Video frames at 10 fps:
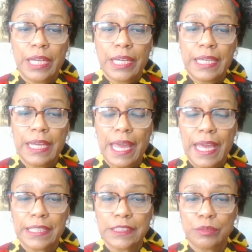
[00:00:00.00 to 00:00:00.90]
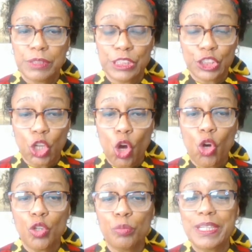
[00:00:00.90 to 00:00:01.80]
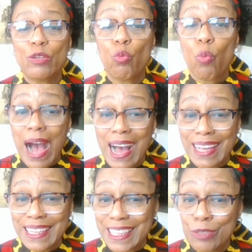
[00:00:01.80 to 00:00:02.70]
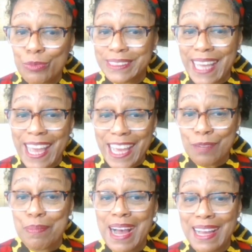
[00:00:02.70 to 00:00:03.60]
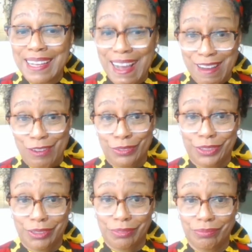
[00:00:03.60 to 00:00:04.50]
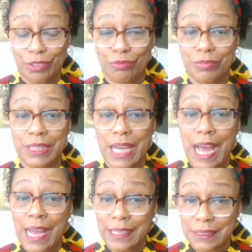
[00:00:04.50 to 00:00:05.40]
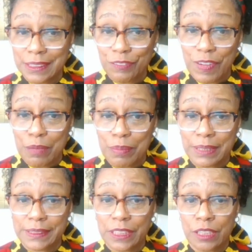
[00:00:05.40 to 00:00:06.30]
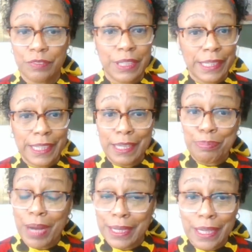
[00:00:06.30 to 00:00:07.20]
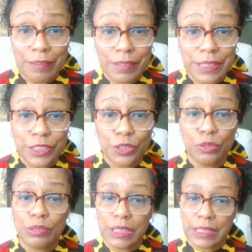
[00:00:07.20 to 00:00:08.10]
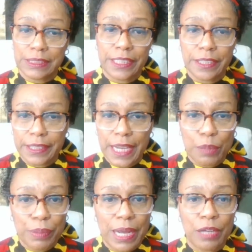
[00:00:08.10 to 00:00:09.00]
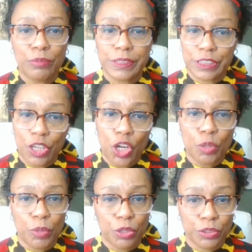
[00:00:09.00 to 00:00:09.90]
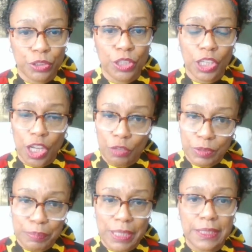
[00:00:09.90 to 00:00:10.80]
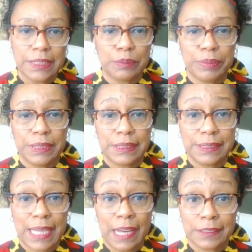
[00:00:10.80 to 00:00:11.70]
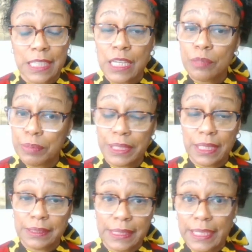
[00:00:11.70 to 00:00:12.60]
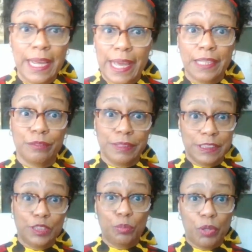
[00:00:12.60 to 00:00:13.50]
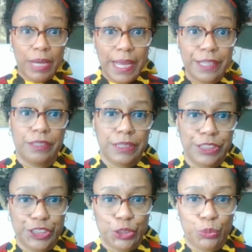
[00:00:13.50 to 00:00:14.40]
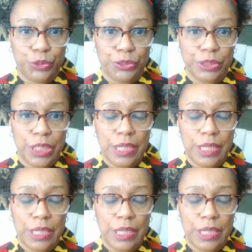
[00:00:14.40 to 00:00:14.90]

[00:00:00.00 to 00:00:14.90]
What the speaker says: He asked me, told me why he was at my house. When I identified myself, he probably already knew that Terry K. Brown was the homeowner along with my husband at this house because he had a reasonable head on his shoulders.